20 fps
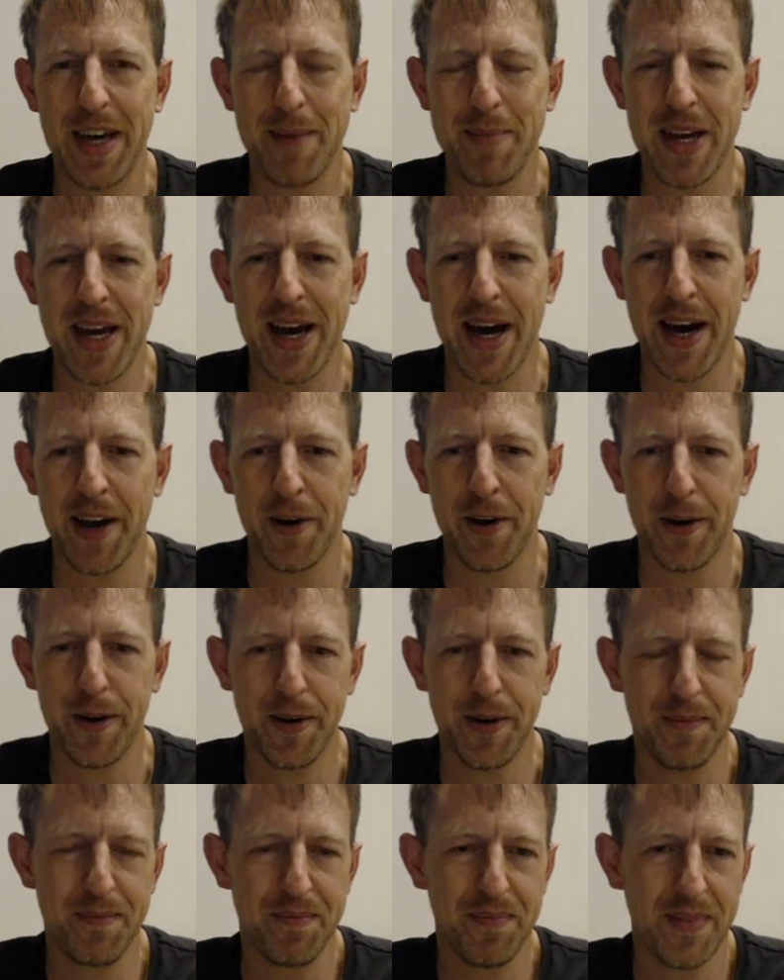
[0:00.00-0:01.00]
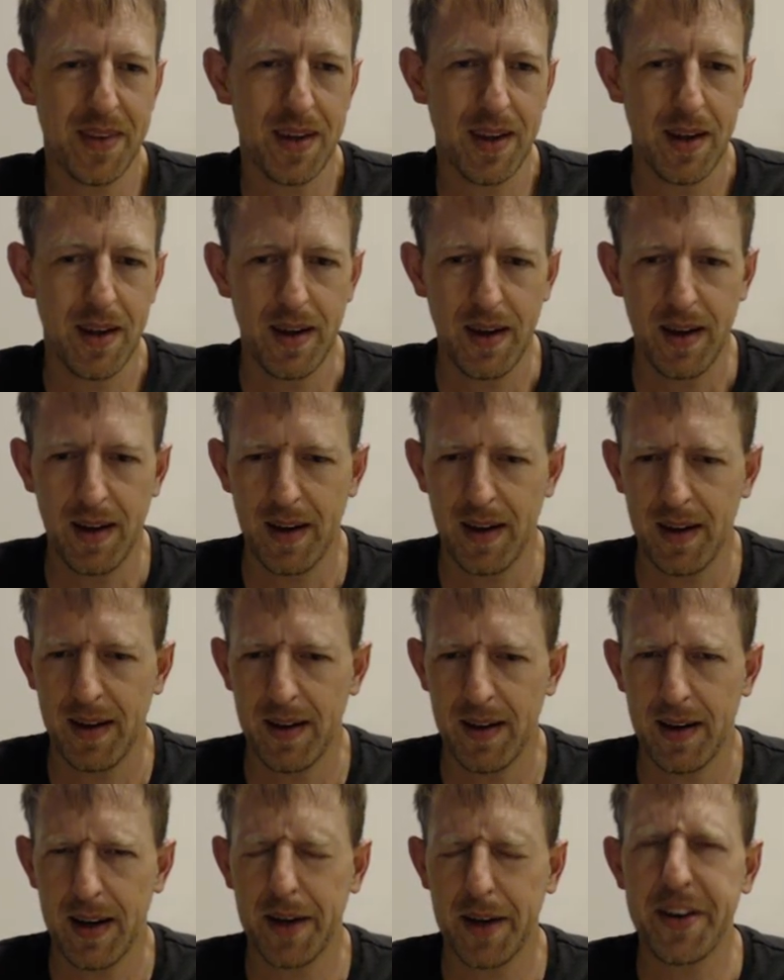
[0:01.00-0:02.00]
Damiano.
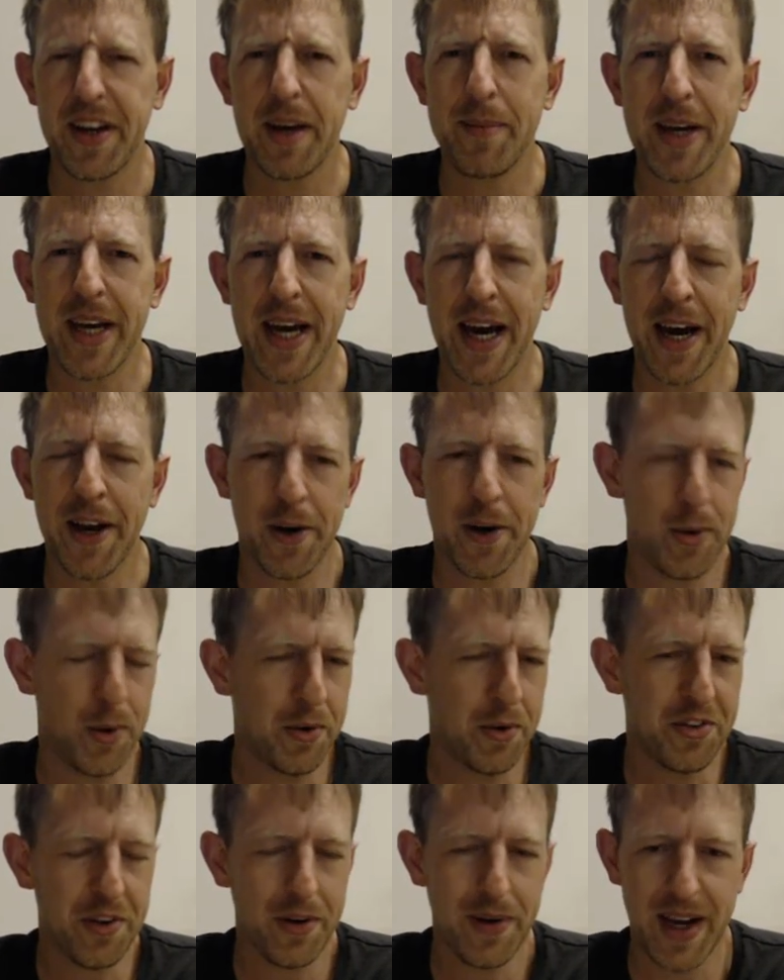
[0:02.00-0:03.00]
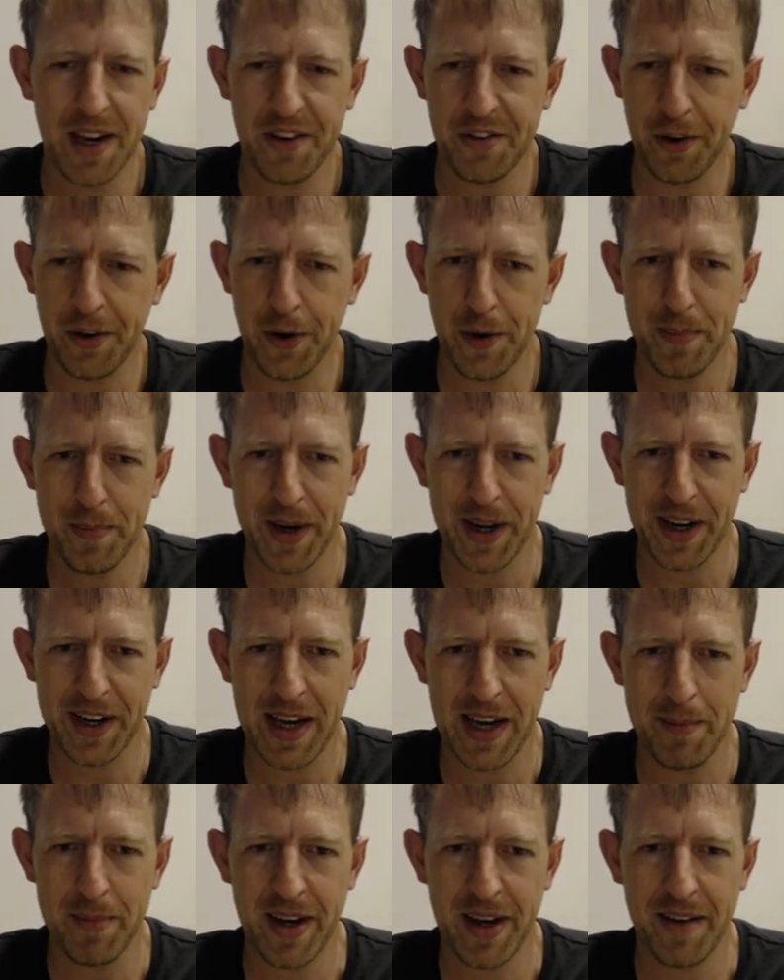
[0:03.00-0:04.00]
Damiano also has an opening
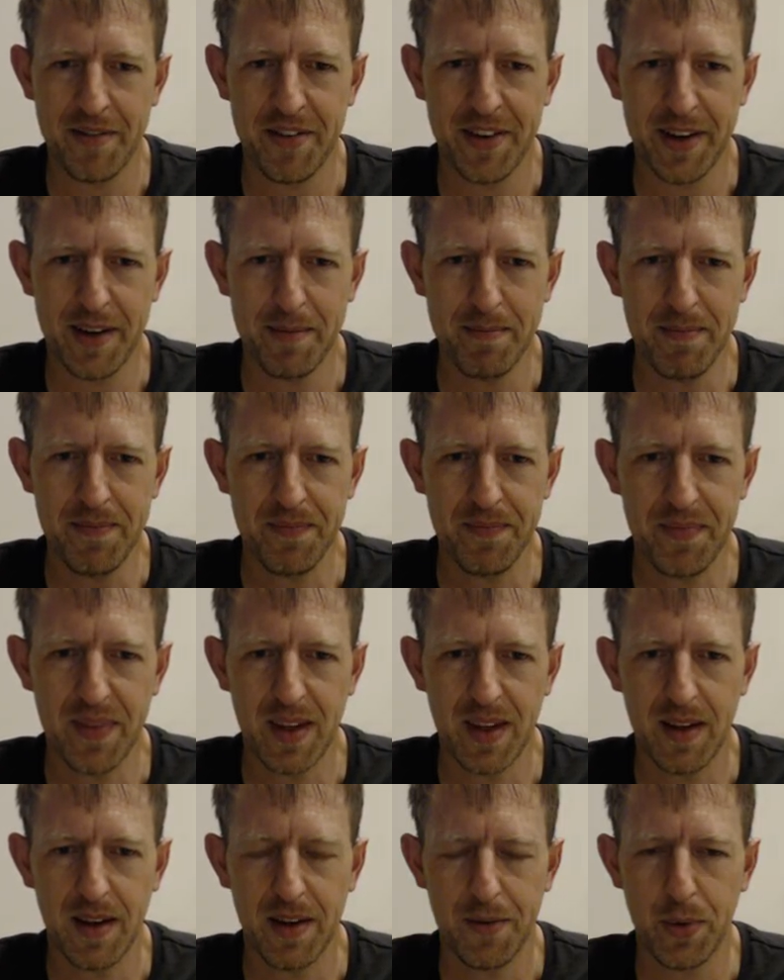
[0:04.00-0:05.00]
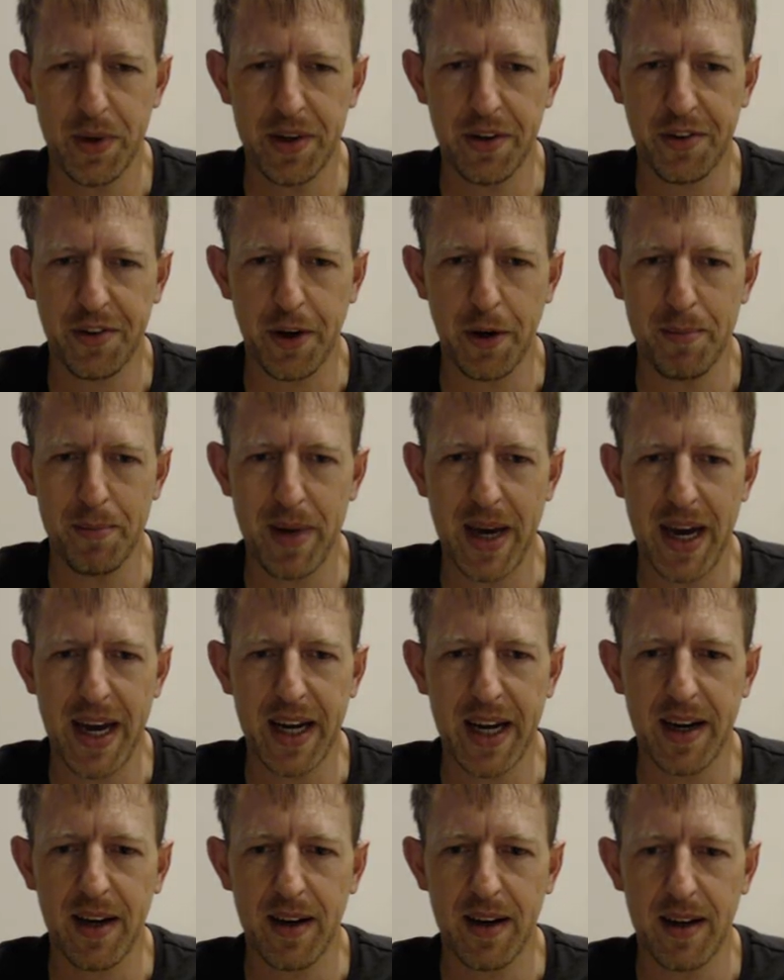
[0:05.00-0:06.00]
named after him. If we just go
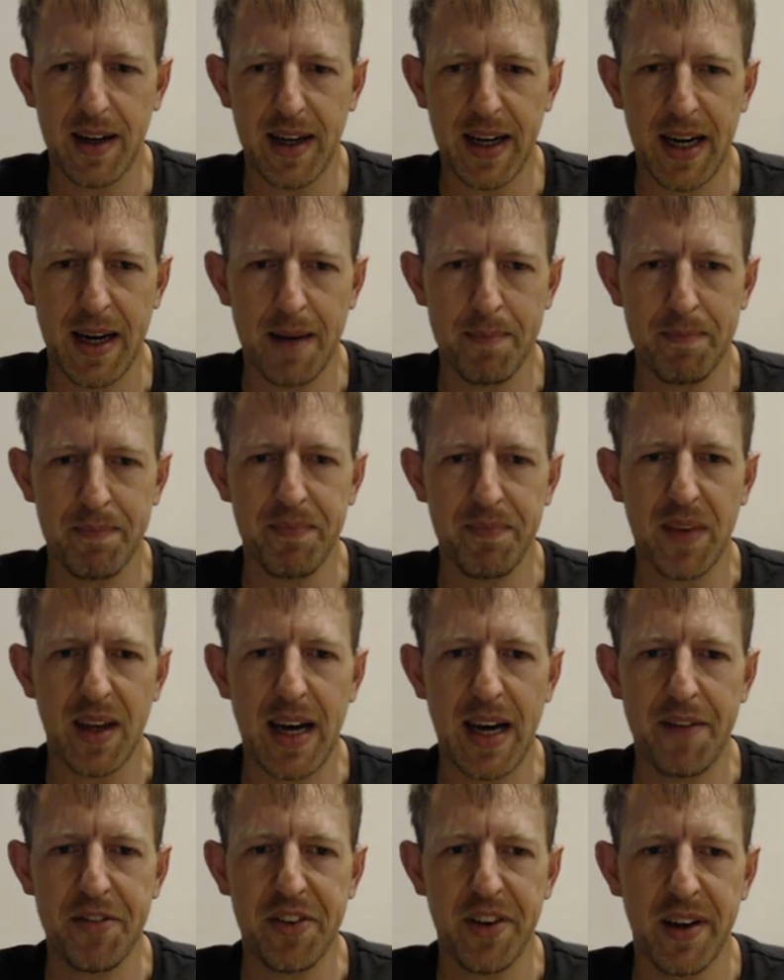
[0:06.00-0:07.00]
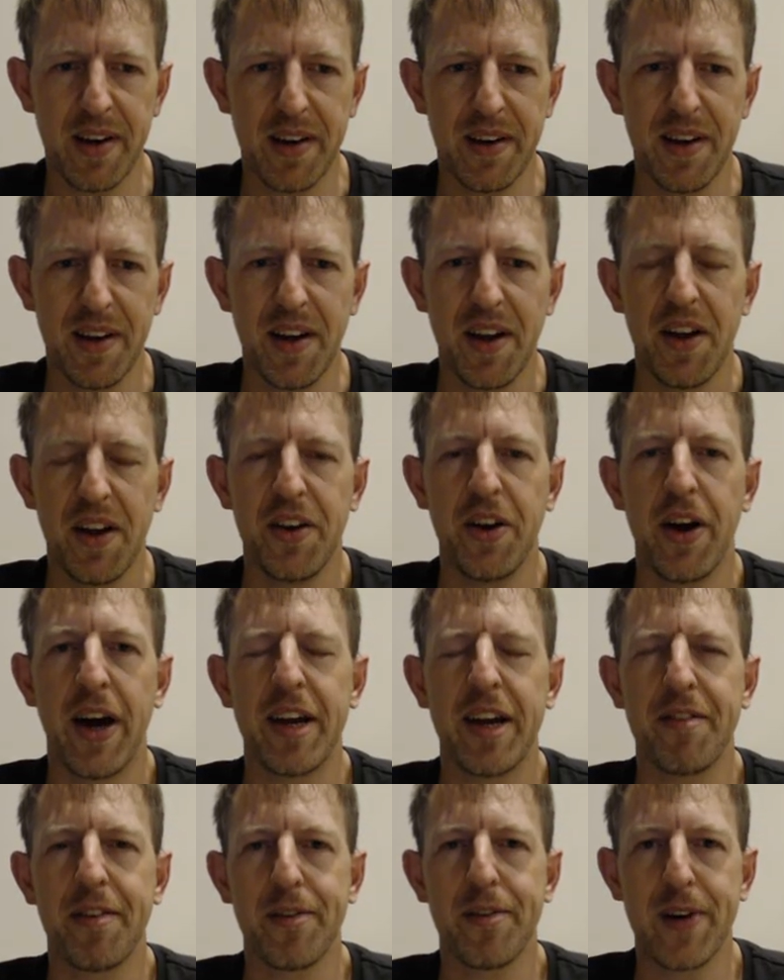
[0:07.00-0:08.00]
back, after knight
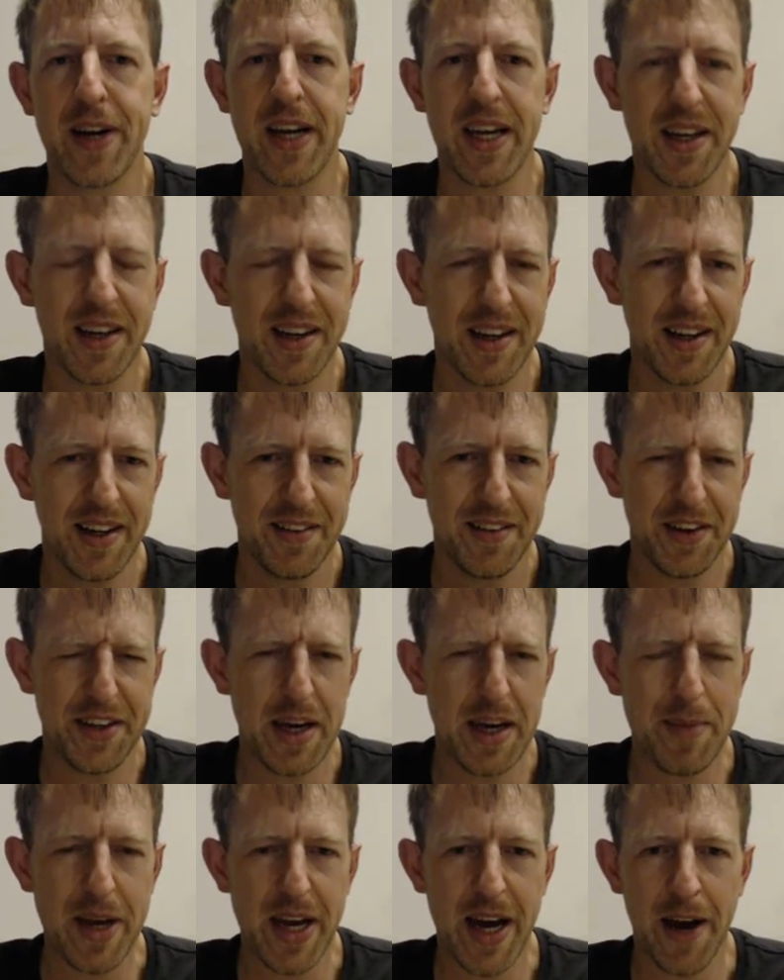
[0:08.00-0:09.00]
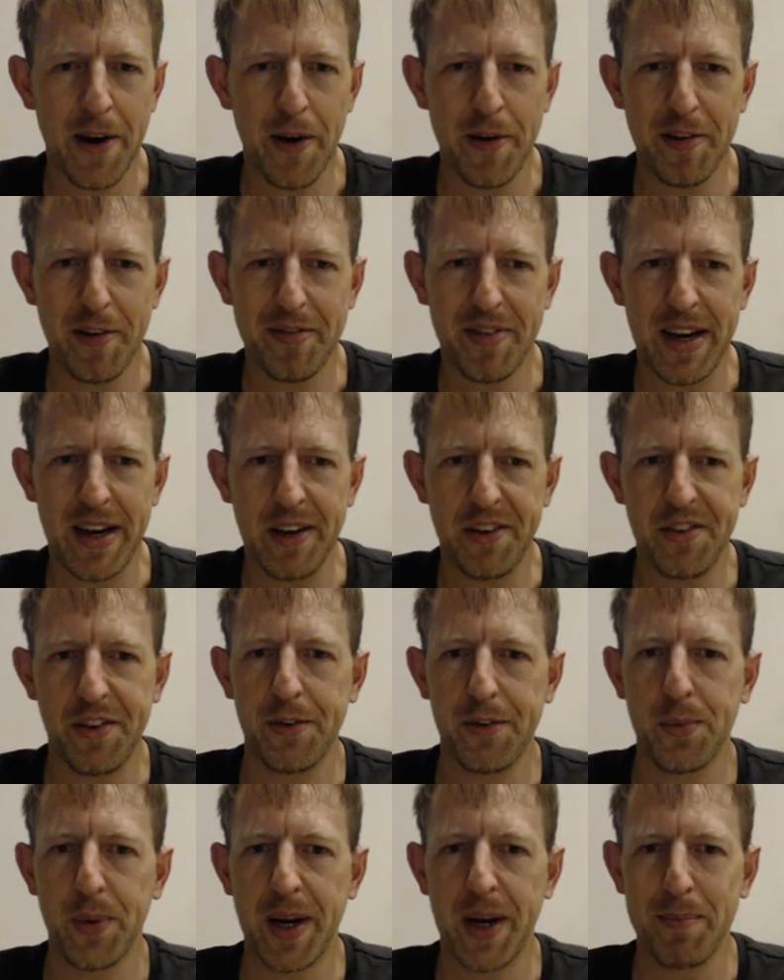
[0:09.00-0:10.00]
f3, the Damiano defense
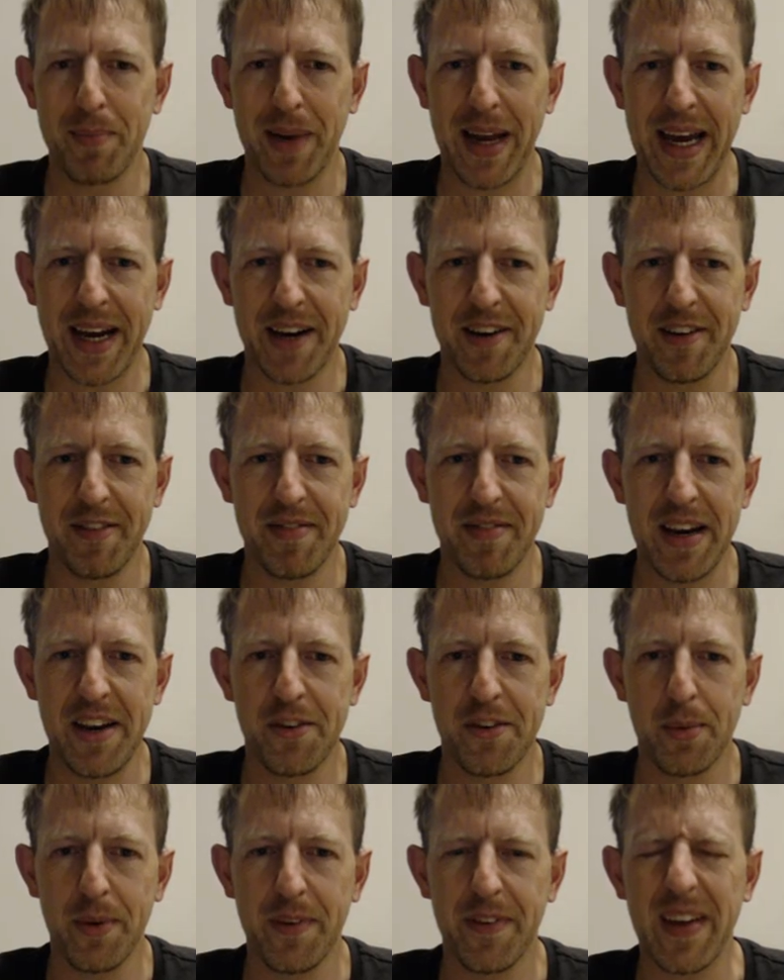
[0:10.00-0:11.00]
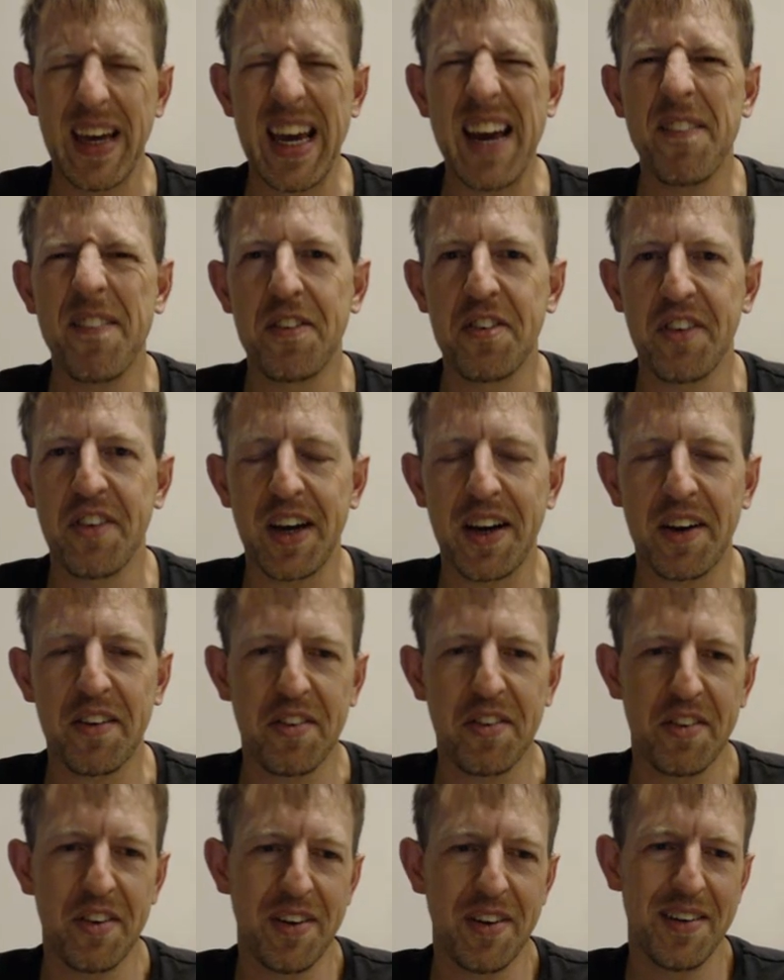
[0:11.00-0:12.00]
is where black defends with
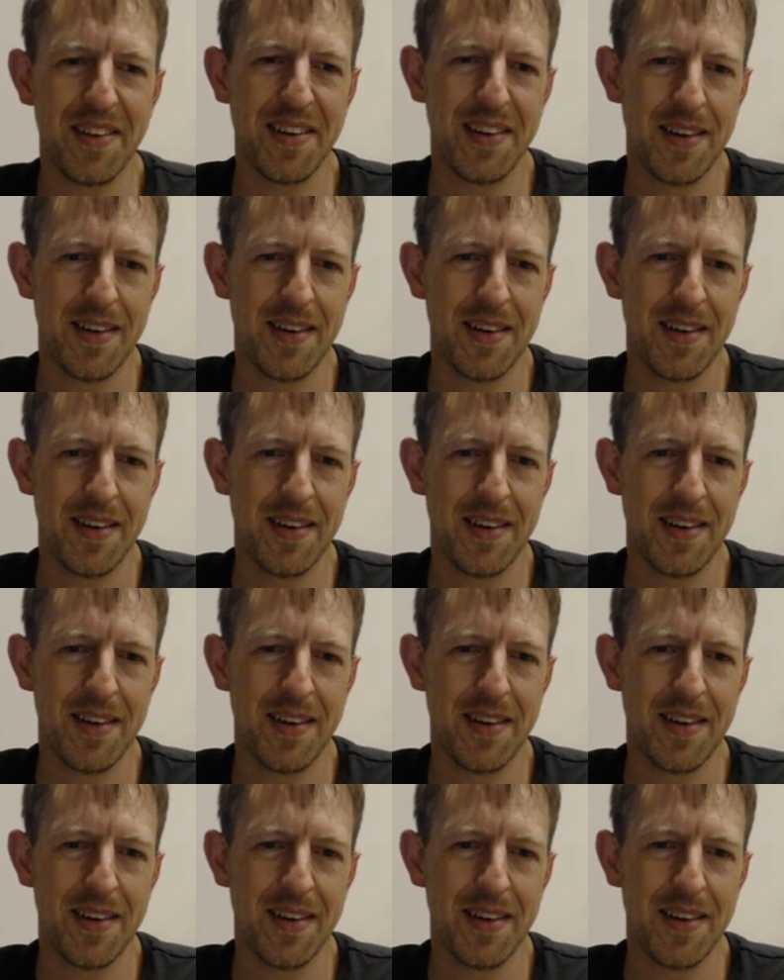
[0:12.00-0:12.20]
f6.